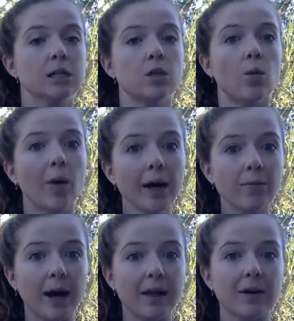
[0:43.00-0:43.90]
So,
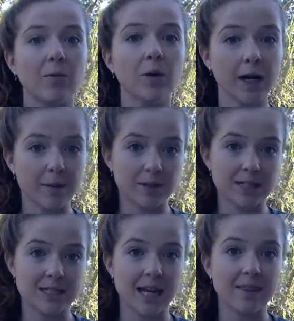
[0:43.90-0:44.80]
one way that we're able
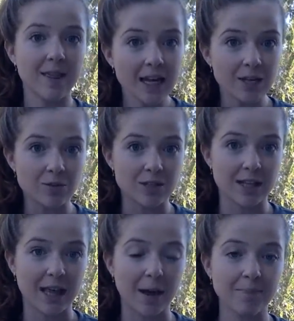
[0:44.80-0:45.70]
to say thank you
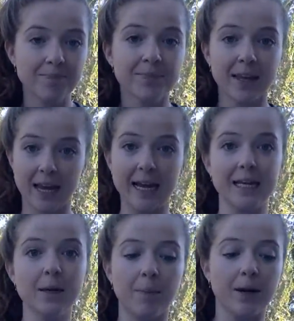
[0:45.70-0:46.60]
to them
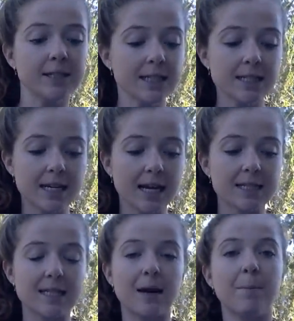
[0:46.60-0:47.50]
and keep our
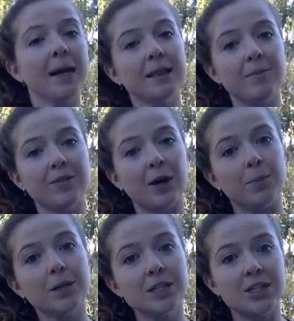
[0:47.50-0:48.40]
distance and make them feel
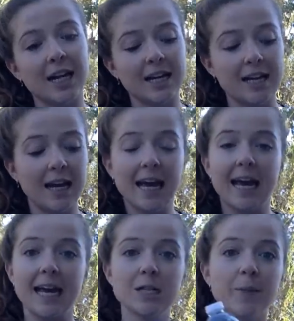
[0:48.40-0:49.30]
appreciated
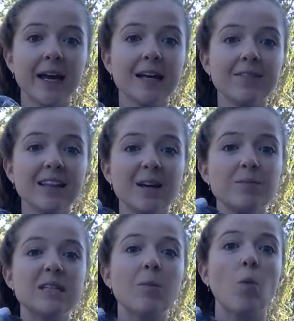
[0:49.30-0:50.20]
is by giving
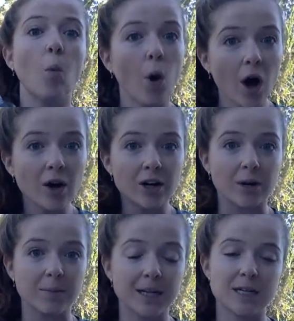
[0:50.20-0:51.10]
them some
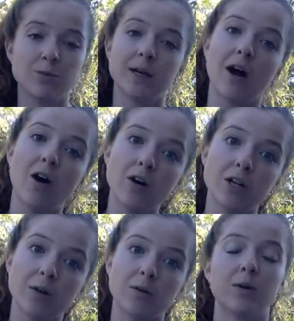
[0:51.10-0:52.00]
water because we all
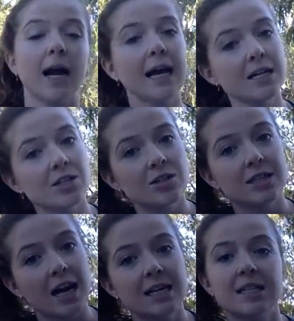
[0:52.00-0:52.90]
know when we're
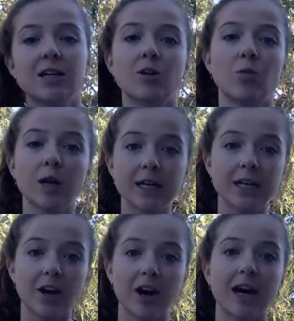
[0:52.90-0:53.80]
exercising or
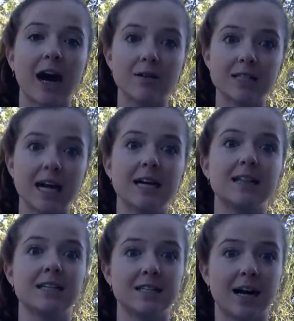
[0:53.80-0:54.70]
working hard outside
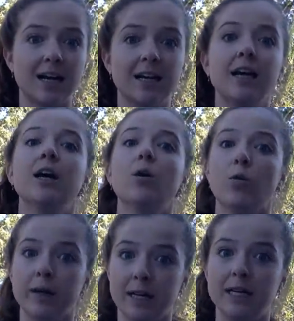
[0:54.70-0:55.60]
in the sun,
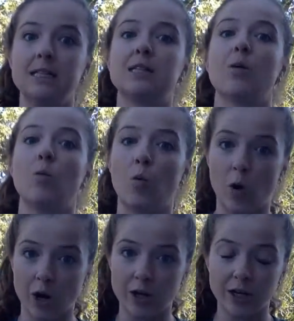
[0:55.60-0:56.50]
we need some
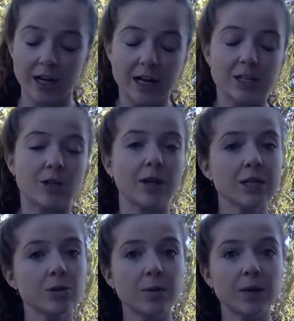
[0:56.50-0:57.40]
water. So
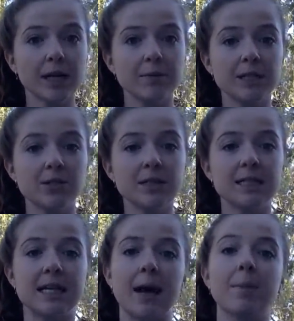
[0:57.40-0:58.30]
that's what we're going to be doing
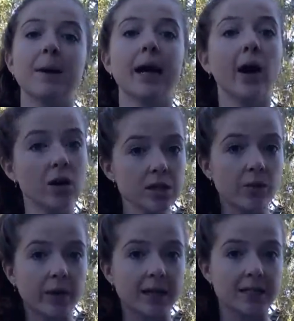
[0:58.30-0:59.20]
today. But I
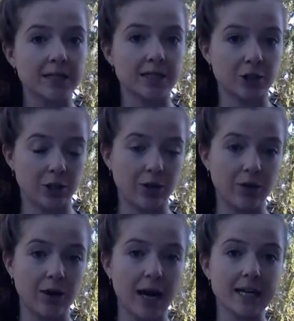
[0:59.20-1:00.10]
also wanted to show
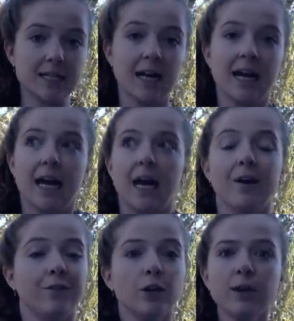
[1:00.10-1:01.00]
you guys,
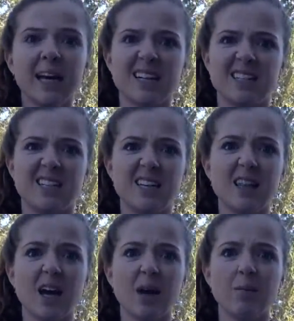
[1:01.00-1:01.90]
if you can't see
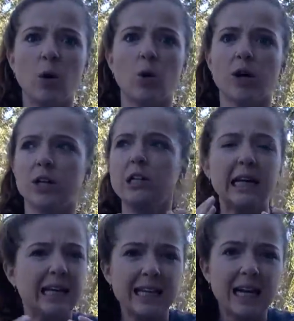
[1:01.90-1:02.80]
them or you
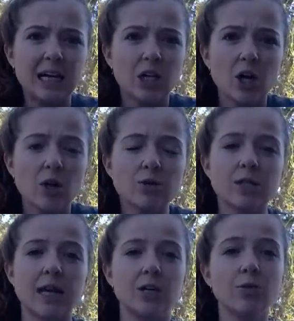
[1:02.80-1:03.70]
can't get that
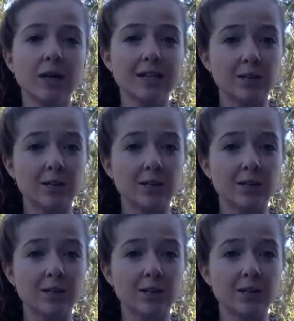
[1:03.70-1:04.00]
close and you want